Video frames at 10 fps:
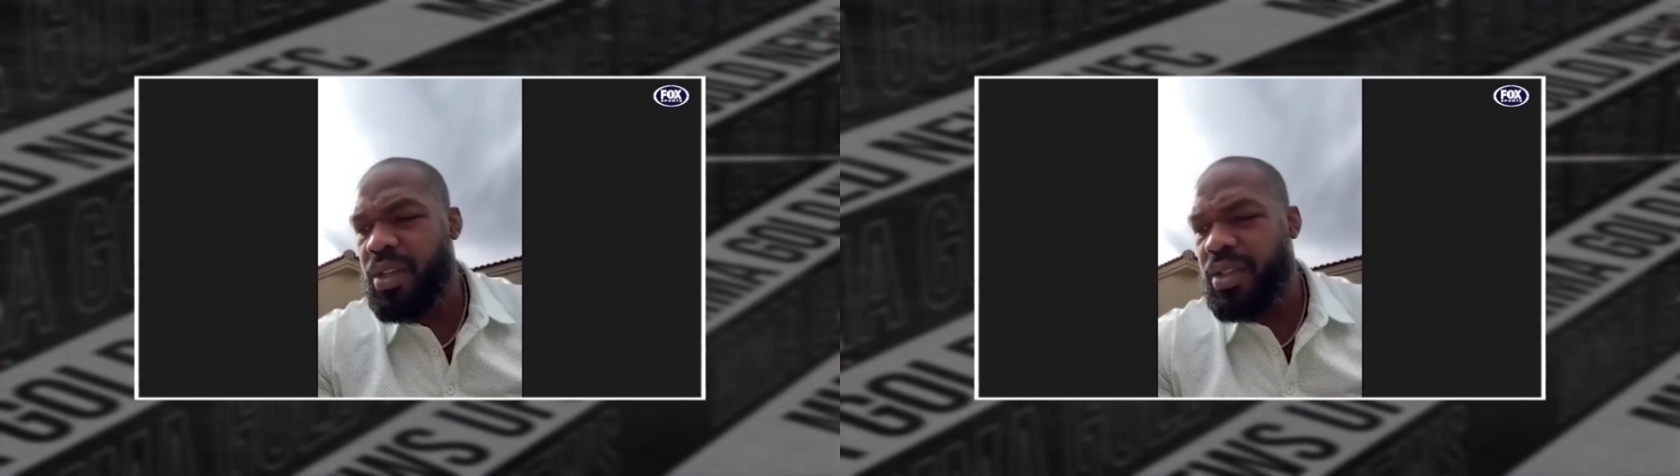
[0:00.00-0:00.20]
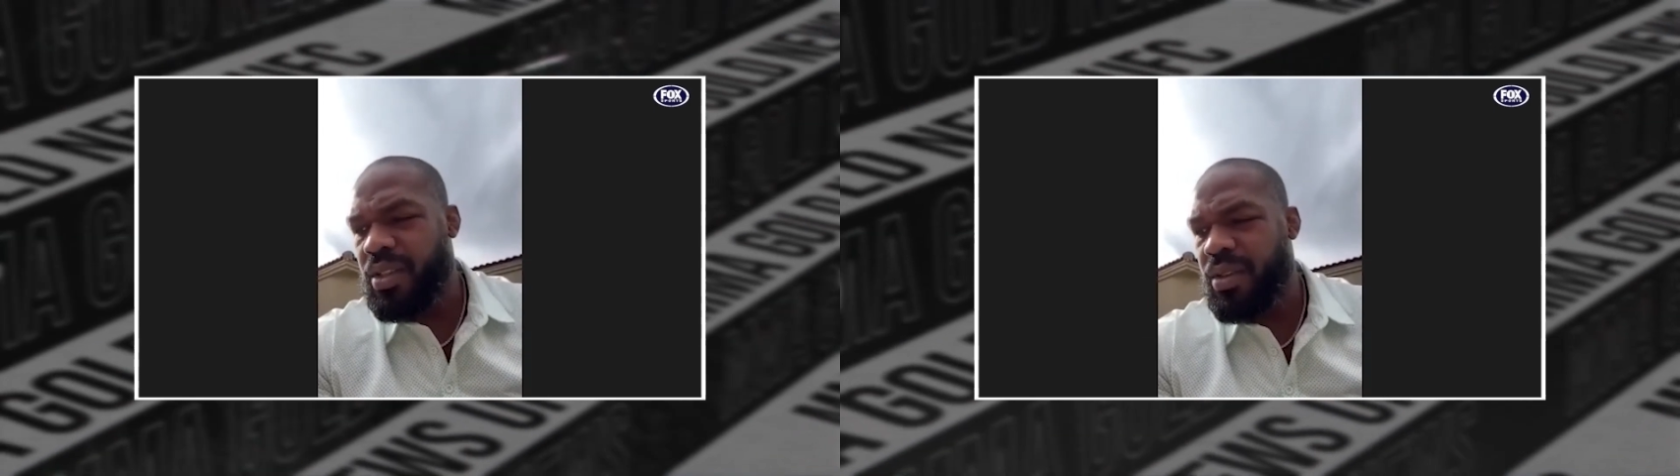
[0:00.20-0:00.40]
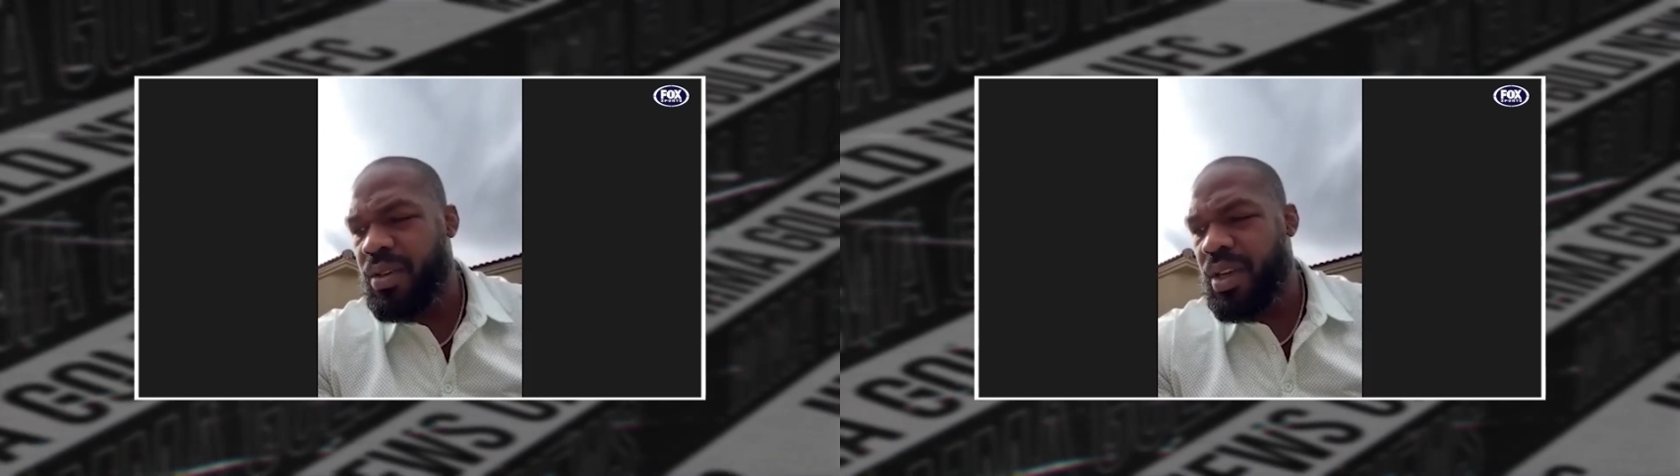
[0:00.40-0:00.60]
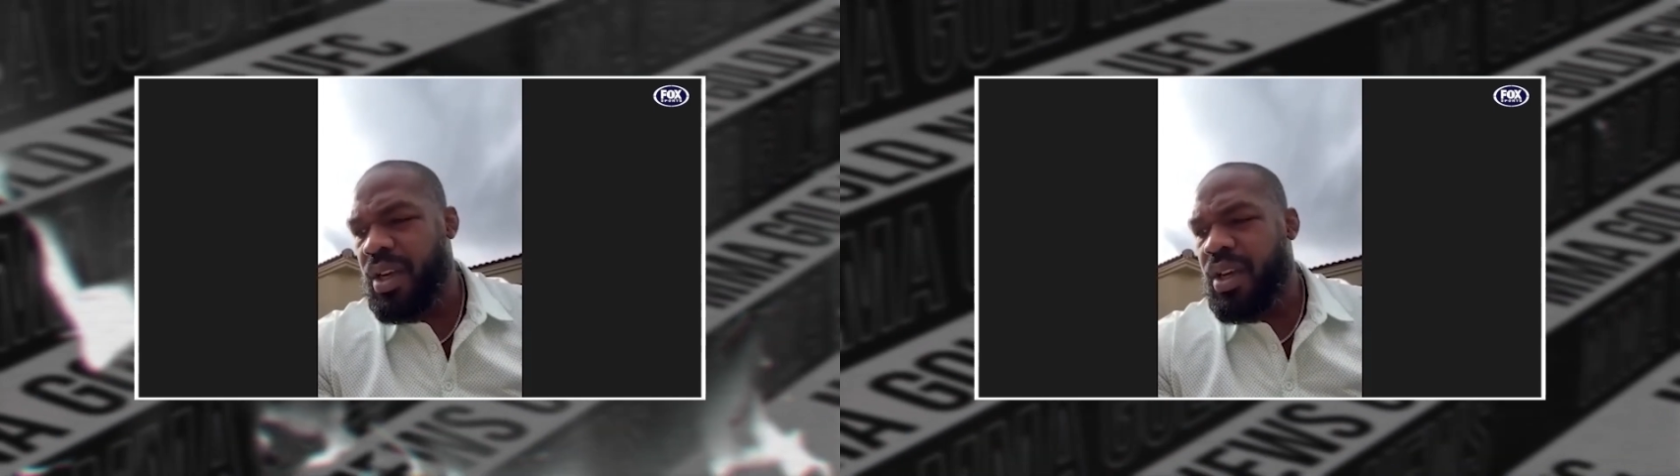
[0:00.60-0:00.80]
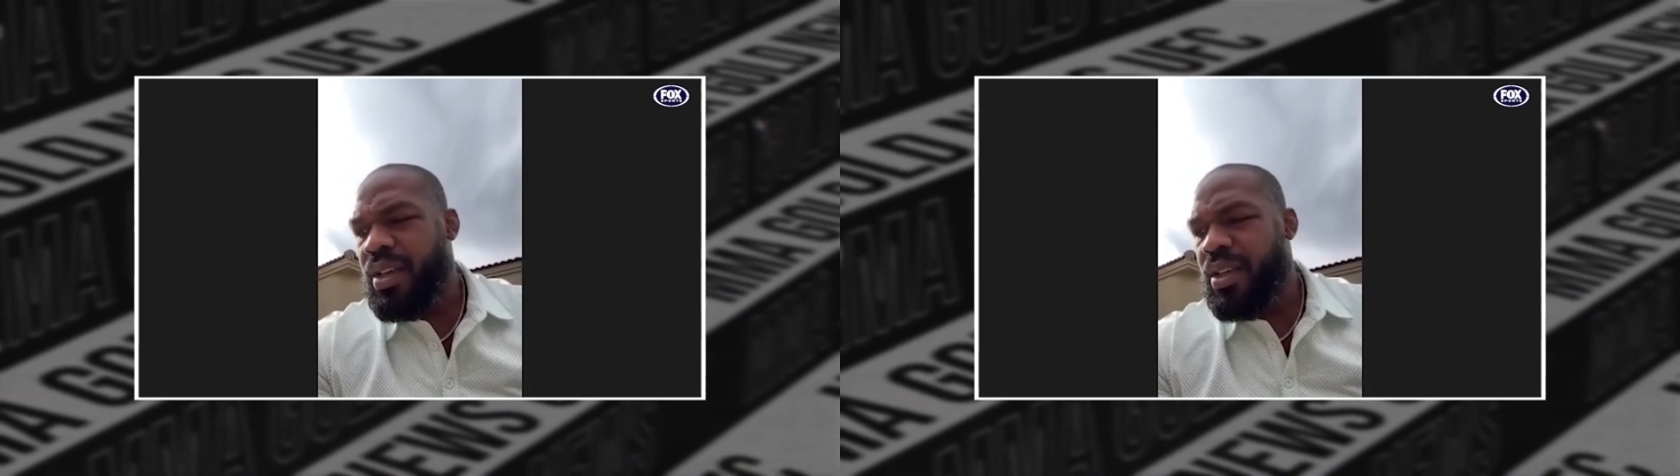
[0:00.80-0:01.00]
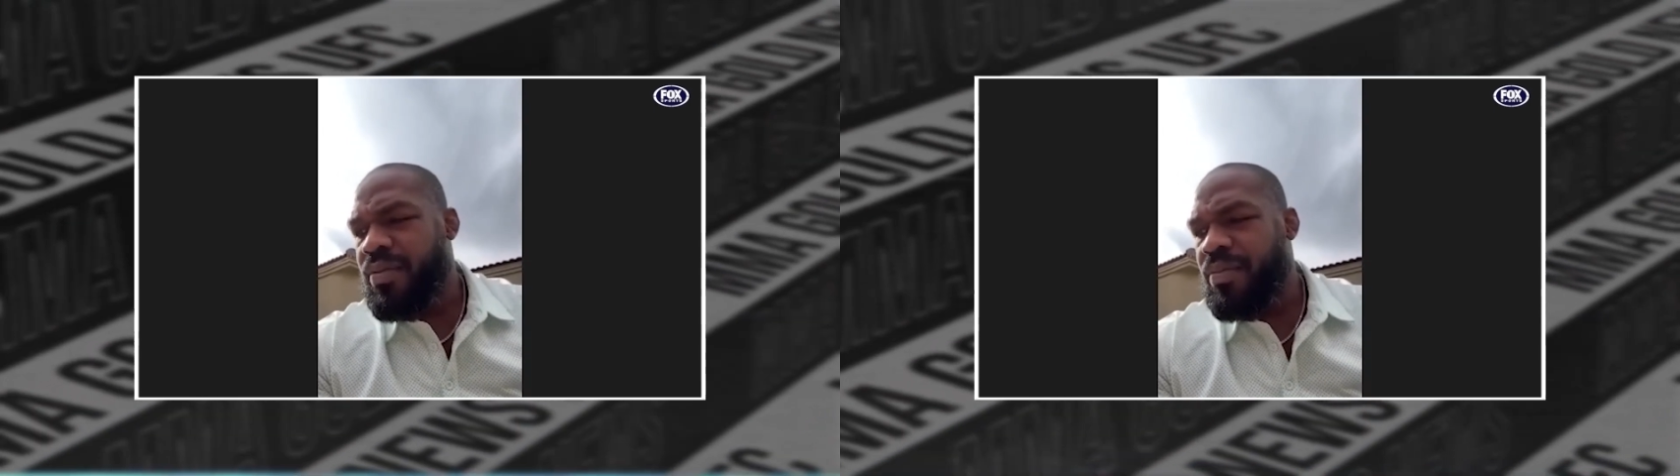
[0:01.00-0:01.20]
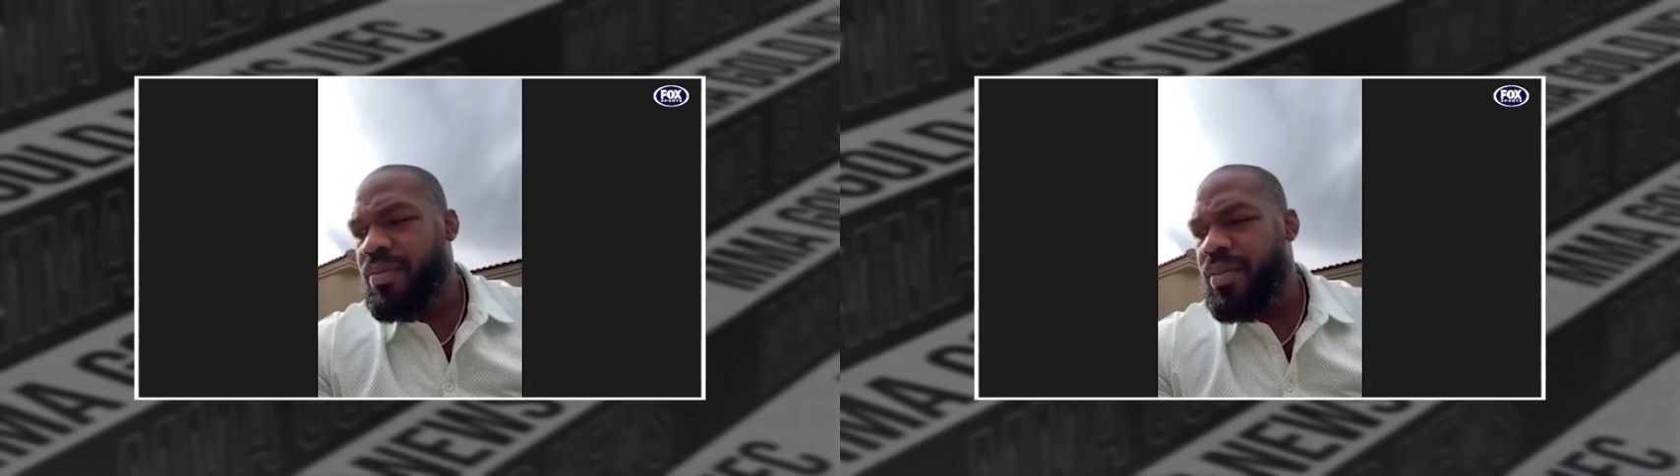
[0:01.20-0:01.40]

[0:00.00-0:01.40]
have a good head on my shoulders